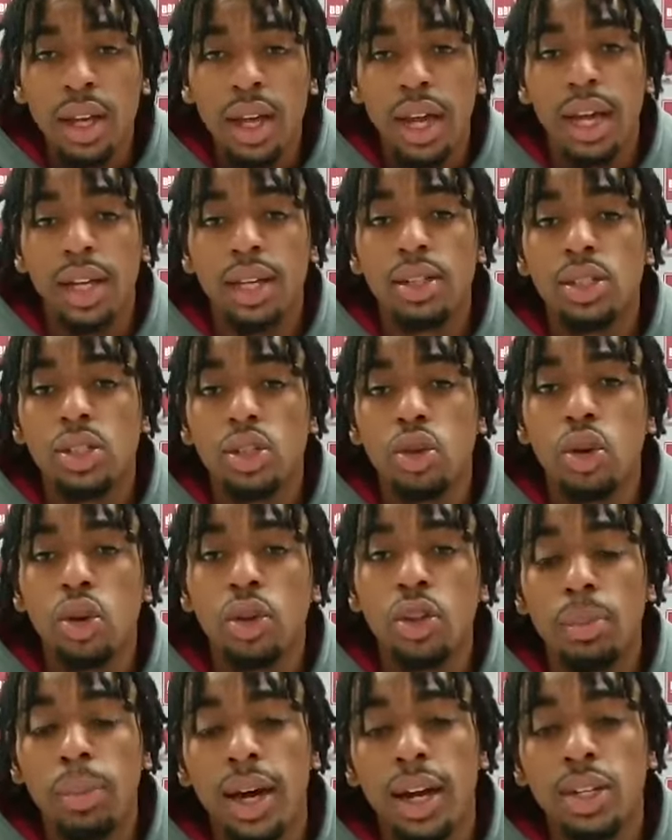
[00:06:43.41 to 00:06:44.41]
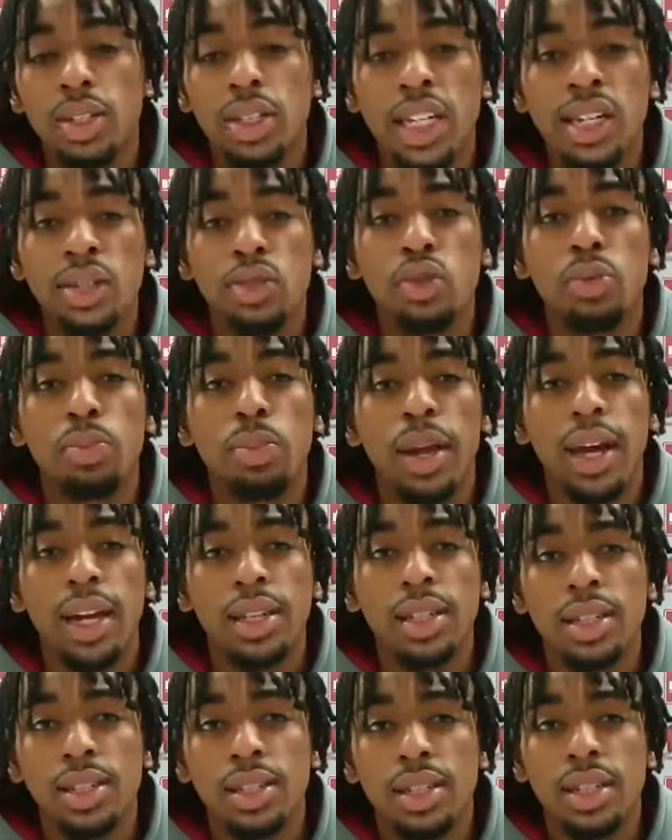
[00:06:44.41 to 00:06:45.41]
and two of the better teams we play
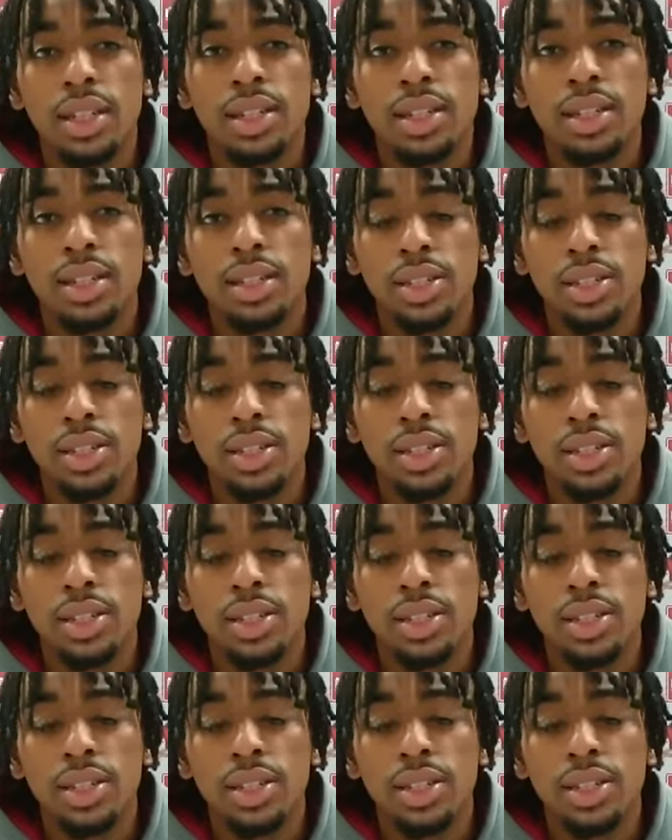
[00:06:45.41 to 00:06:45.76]
this season.